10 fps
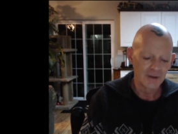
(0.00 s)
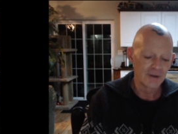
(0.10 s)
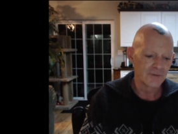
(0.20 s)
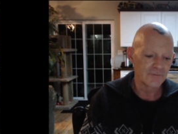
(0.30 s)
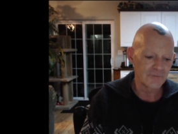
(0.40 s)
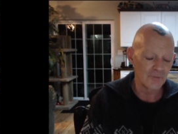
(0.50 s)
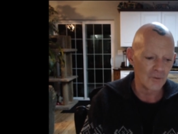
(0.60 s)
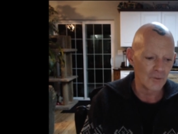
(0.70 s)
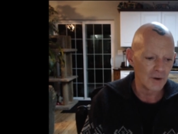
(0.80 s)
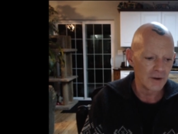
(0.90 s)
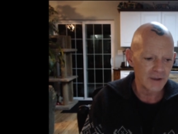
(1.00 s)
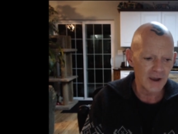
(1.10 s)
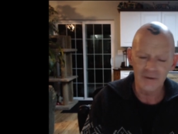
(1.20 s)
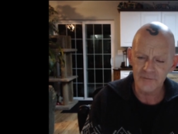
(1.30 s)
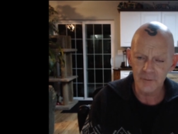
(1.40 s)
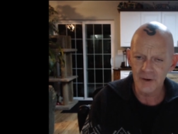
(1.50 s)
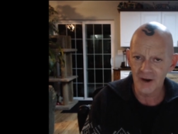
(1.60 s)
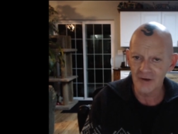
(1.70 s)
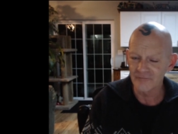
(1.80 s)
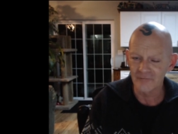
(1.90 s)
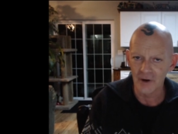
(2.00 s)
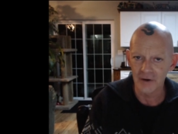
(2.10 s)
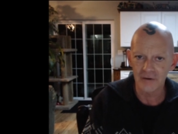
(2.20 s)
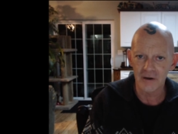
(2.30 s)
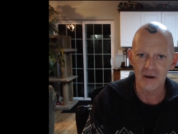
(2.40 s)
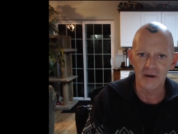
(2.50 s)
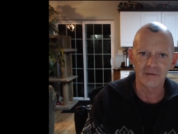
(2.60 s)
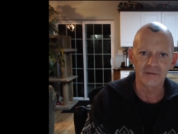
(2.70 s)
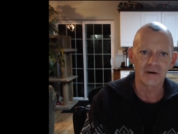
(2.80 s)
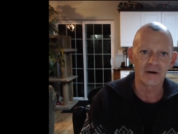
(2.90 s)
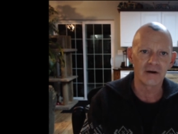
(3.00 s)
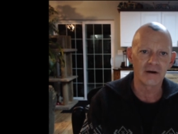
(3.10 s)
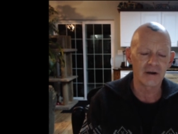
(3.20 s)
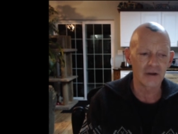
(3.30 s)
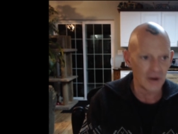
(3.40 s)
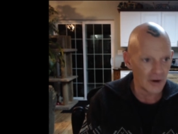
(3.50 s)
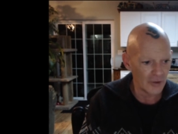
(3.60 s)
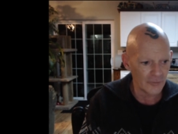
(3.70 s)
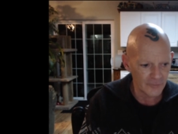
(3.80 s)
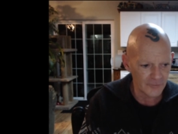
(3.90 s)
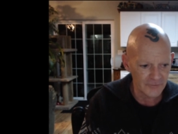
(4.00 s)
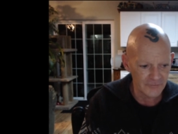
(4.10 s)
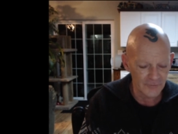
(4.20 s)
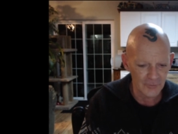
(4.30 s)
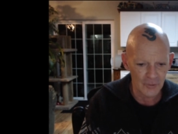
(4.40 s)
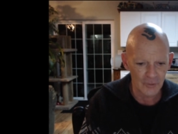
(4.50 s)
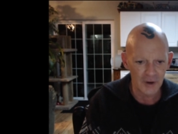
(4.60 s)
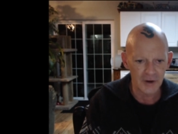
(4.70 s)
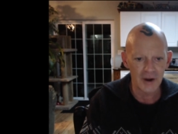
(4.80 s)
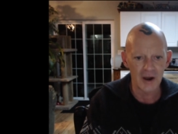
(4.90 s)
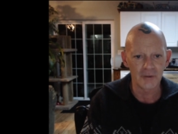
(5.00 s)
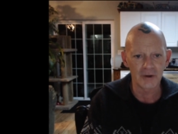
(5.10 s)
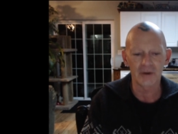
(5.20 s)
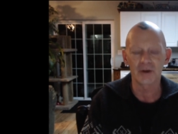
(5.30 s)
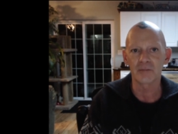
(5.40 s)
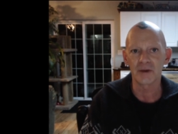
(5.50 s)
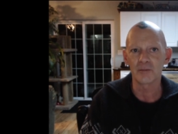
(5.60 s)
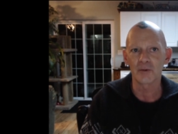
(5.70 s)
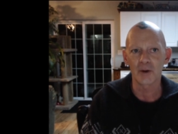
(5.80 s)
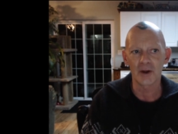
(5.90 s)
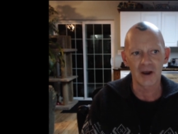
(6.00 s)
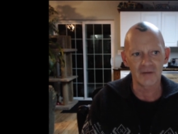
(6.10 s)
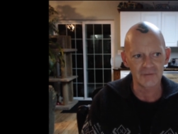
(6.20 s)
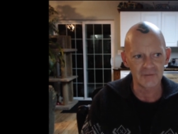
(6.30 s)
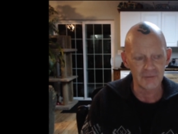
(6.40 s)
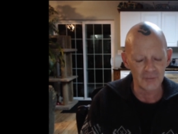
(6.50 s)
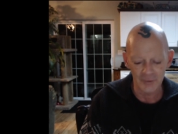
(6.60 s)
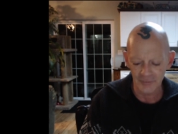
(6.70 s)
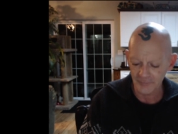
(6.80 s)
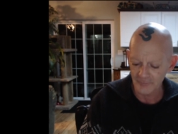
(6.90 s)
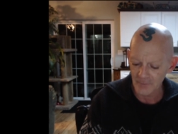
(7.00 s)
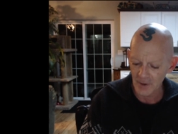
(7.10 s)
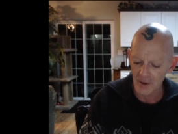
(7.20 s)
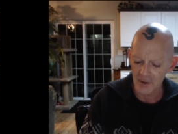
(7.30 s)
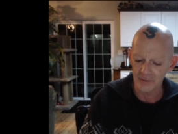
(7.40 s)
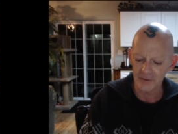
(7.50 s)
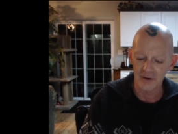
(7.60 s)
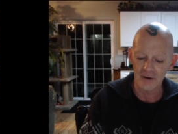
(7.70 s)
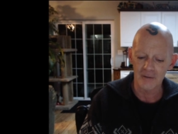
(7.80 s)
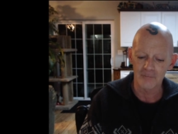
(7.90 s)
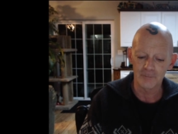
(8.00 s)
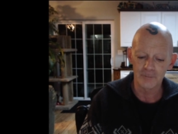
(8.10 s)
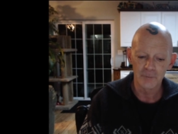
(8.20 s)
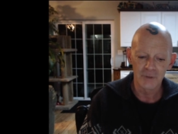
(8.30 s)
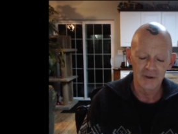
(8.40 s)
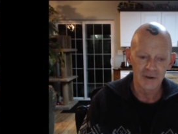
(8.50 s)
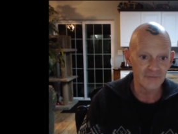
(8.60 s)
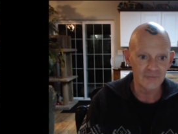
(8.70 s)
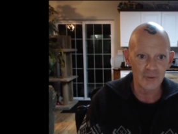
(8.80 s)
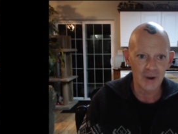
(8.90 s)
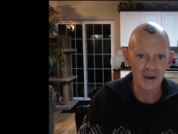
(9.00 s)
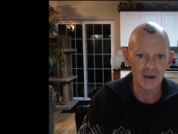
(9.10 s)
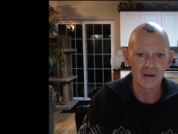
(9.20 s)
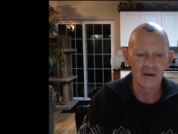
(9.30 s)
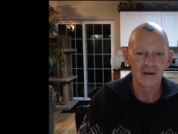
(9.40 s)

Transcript: So yeah, it's been kind of fun, and uh, I got a lot of other things on the go right now, and a lot of people that I have to deal with, and um, that's okay.